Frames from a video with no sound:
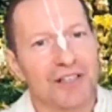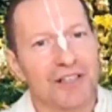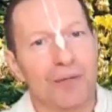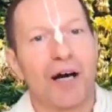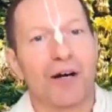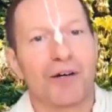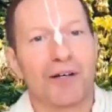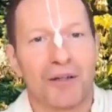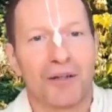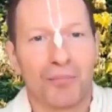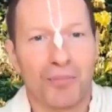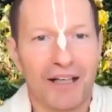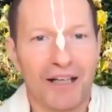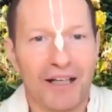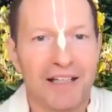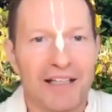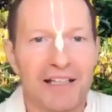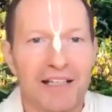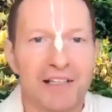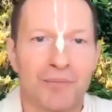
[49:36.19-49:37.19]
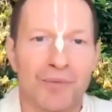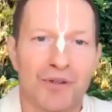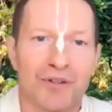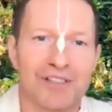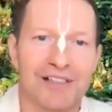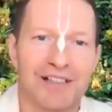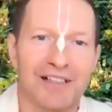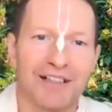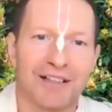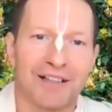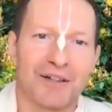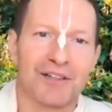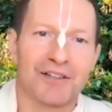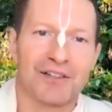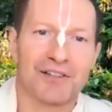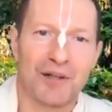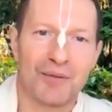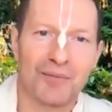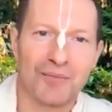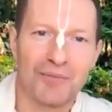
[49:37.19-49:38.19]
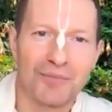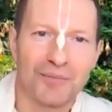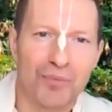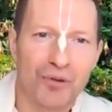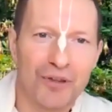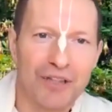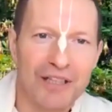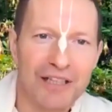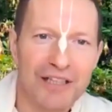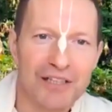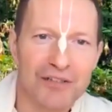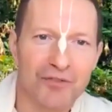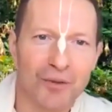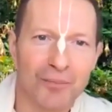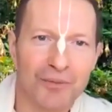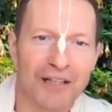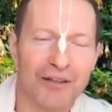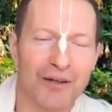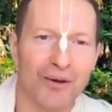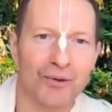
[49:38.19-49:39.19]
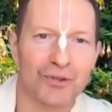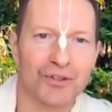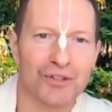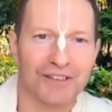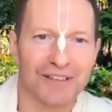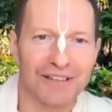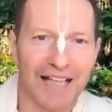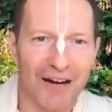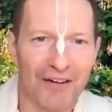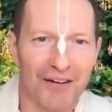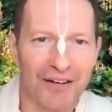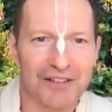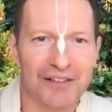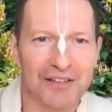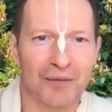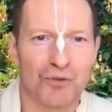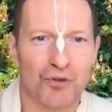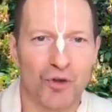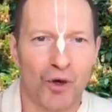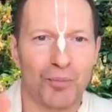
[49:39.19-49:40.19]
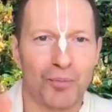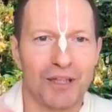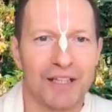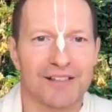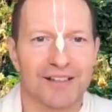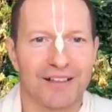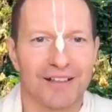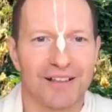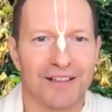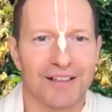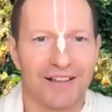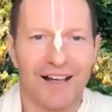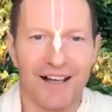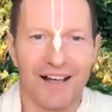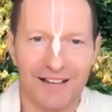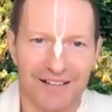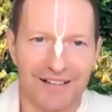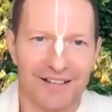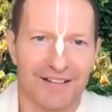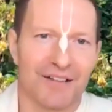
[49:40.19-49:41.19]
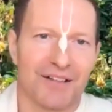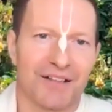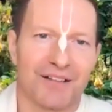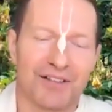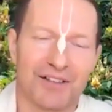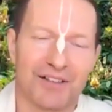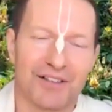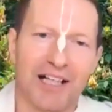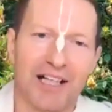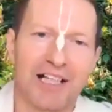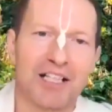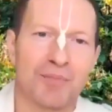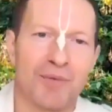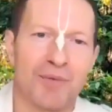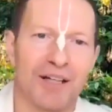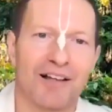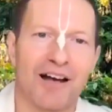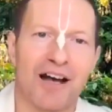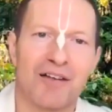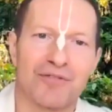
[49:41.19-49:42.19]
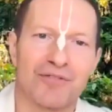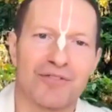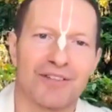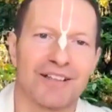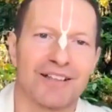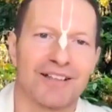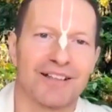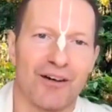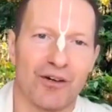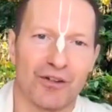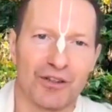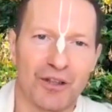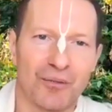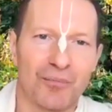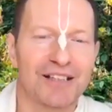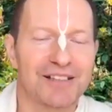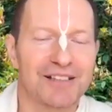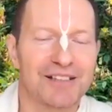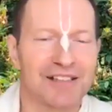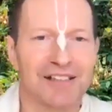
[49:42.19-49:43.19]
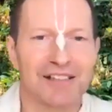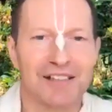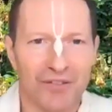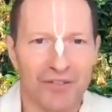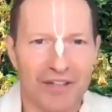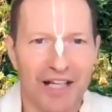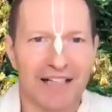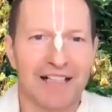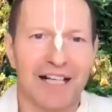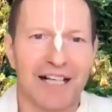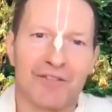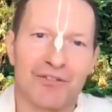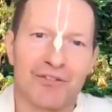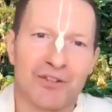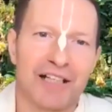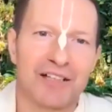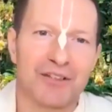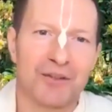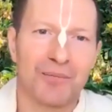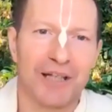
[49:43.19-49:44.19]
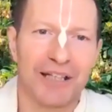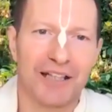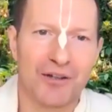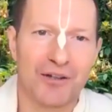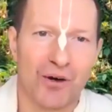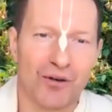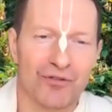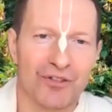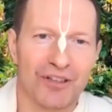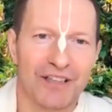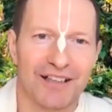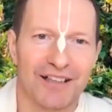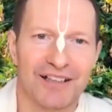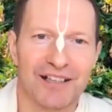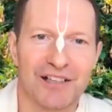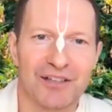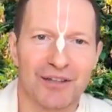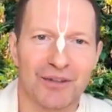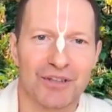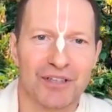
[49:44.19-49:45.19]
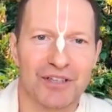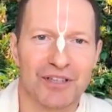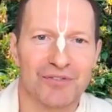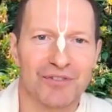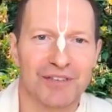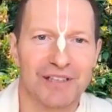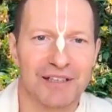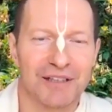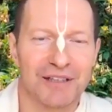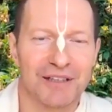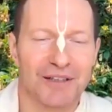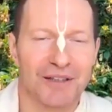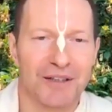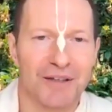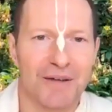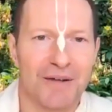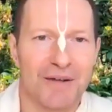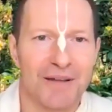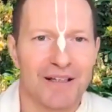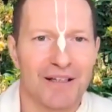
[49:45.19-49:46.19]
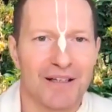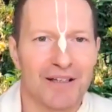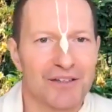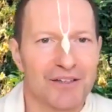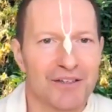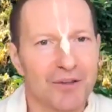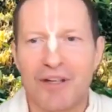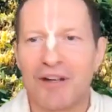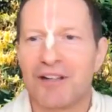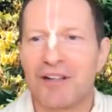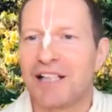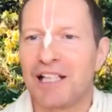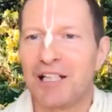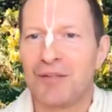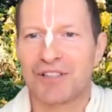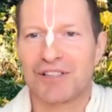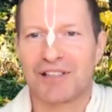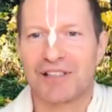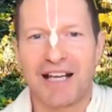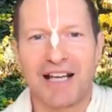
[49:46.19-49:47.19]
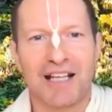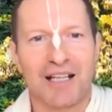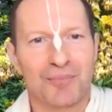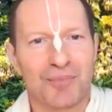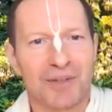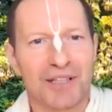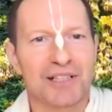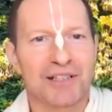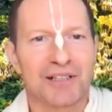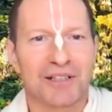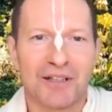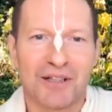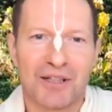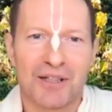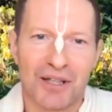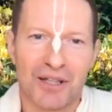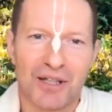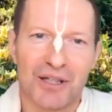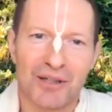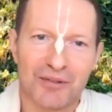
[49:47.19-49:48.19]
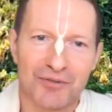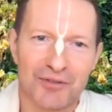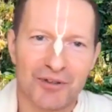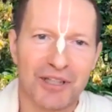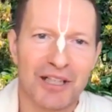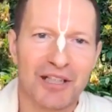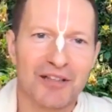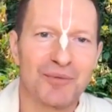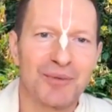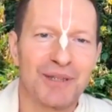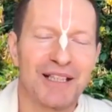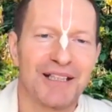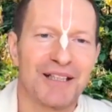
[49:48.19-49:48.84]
or other, by his mercy, some breeze from that ocean carried some droplets and changed my life. On the basis of that, I've tried to make an offering at his lotus feet. So if there is any mistake, please forgive me.